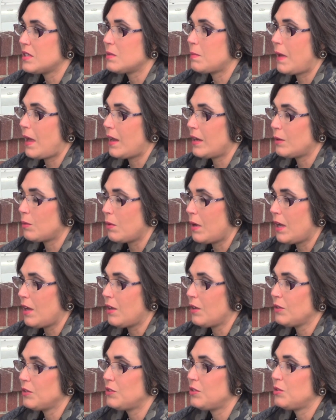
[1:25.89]
respond
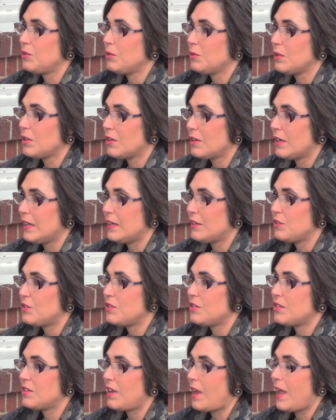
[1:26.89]
well to learning
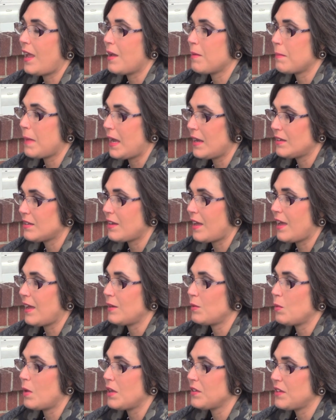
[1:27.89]
to stay at my
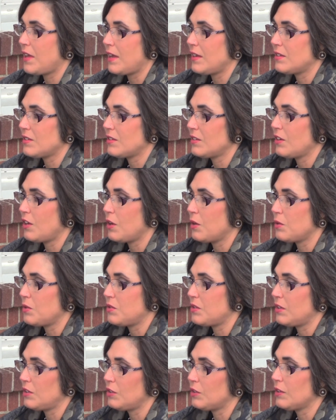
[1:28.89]
side while Tyson
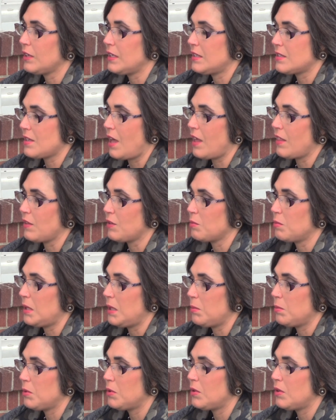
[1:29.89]
goes and greets other
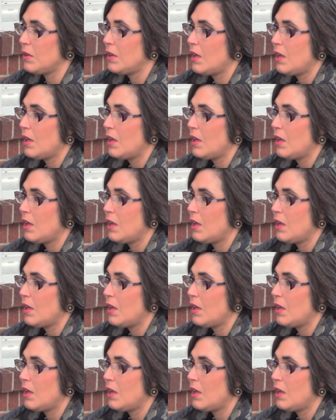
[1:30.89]
people,